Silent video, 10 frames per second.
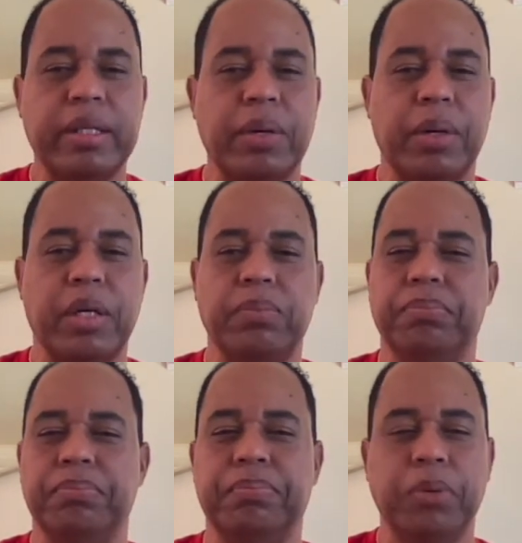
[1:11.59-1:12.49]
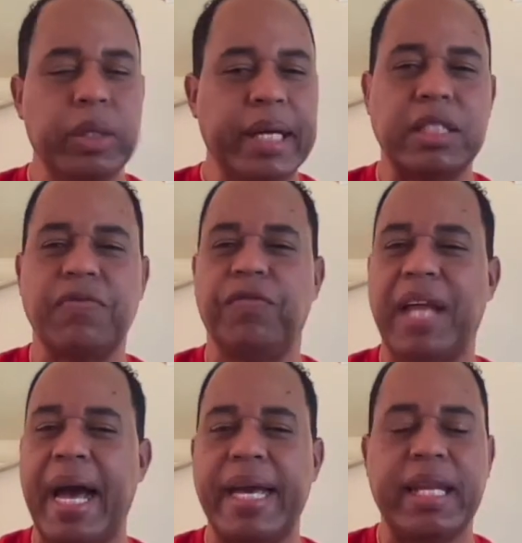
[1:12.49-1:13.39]
There were bullets
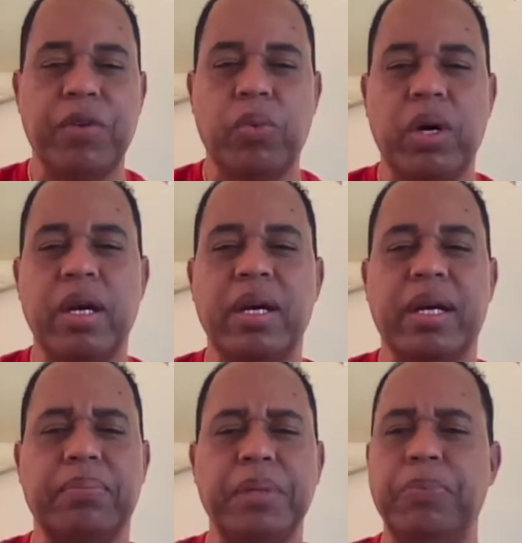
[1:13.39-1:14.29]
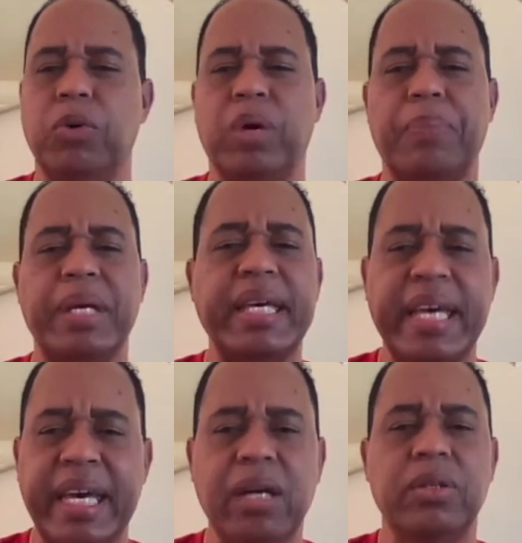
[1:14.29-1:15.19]
flying everywhere, and people were being
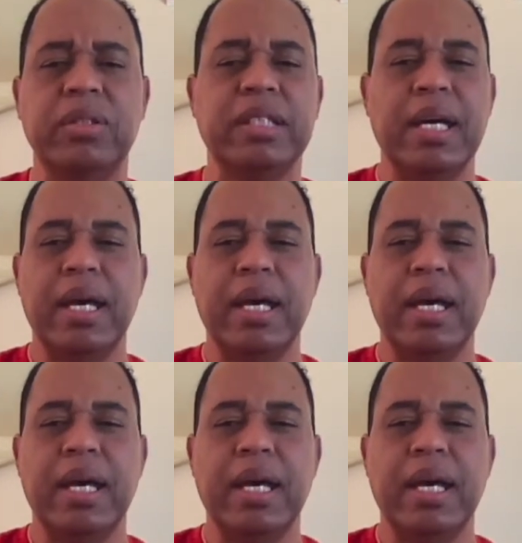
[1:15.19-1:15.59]
killed.